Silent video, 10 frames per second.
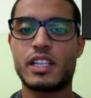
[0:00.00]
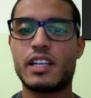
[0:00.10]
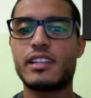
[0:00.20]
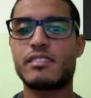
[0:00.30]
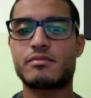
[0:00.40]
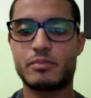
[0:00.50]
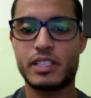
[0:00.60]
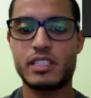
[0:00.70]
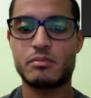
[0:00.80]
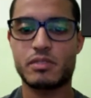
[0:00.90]
I have
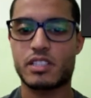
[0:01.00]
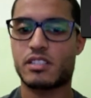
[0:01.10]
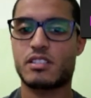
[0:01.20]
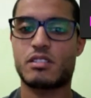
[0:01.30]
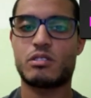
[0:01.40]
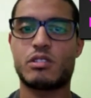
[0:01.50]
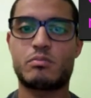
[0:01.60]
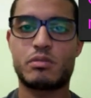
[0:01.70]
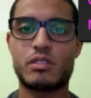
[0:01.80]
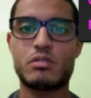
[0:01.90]
many methods to
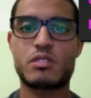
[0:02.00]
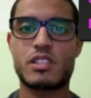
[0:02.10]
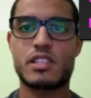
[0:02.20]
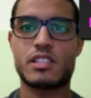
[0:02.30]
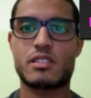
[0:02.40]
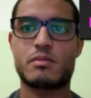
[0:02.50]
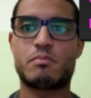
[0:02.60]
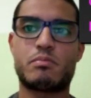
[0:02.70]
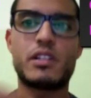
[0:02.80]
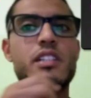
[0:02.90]
approach this
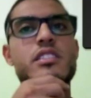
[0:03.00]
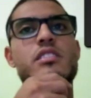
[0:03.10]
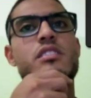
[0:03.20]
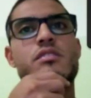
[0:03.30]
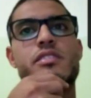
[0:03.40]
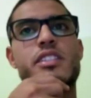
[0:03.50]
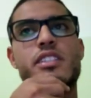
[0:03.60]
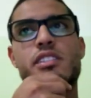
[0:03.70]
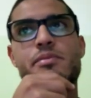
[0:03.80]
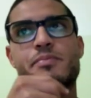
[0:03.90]
part of
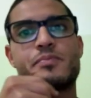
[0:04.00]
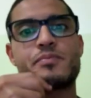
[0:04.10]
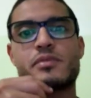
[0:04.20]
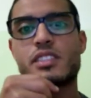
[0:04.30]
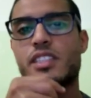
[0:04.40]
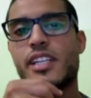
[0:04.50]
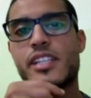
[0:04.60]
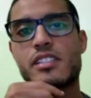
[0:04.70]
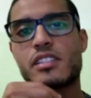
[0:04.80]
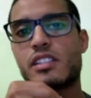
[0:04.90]
the
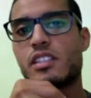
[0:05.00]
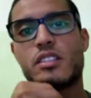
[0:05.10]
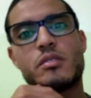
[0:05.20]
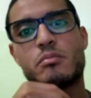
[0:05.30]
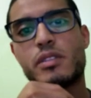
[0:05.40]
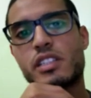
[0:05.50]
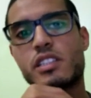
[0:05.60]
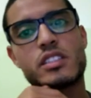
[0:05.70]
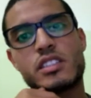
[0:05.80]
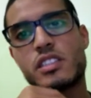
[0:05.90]
test,
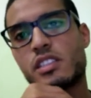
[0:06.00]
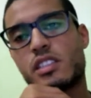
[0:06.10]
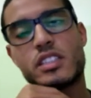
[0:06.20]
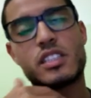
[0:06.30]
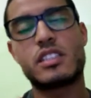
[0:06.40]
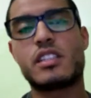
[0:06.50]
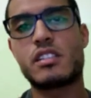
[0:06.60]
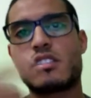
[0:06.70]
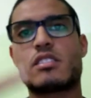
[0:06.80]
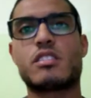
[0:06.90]
but
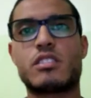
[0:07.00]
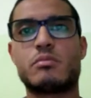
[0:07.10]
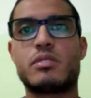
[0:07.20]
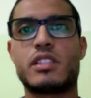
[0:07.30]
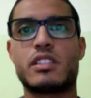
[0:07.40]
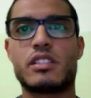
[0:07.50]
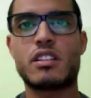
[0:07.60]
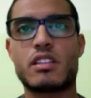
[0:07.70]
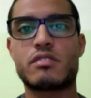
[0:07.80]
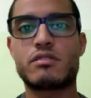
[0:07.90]
it's gonna be in
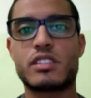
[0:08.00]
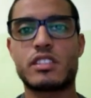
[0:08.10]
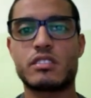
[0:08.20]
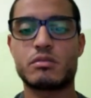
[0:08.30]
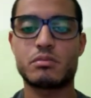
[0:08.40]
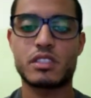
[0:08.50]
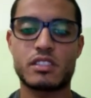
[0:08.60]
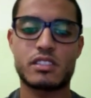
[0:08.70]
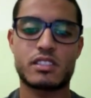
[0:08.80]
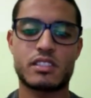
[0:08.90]
another video,
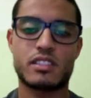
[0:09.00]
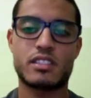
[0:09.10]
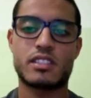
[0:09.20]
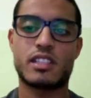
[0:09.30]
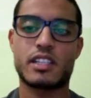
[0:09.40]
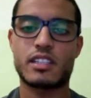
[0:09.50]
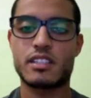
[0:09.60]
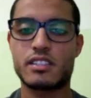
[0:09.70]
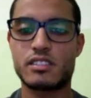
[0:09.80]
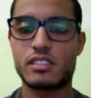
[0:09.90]
because
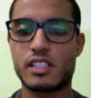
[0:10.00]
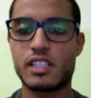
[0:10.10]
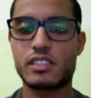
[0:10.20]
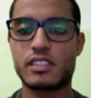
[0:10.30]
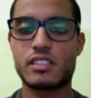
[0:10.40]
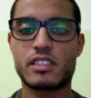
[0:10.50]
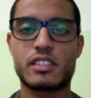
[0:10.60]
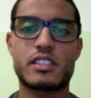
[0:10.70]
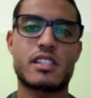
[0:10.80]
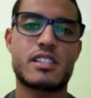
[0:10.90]
like the writing
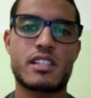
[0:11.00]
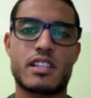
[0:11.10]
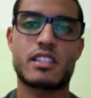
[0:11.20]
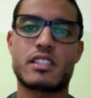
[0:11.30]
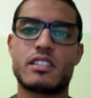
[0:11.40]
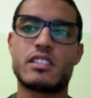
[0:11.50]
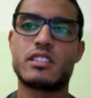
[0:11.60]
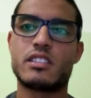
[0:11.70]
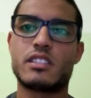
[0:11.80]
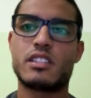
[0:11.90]
is like
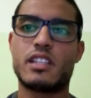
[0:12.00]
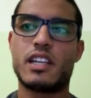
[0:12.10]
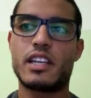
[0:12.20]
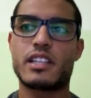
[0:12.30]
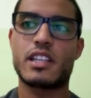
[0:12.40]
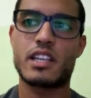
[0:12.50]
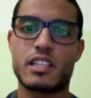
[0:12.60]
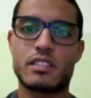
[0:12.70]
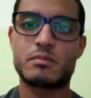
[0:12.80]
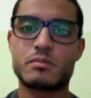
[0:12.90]

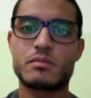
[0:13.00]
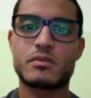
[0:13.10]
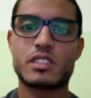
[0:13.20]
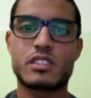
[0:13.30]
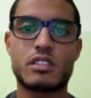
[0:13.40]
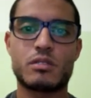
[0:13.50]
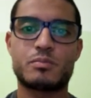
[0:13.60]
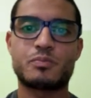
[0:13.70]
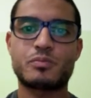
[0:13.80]
lengthy. So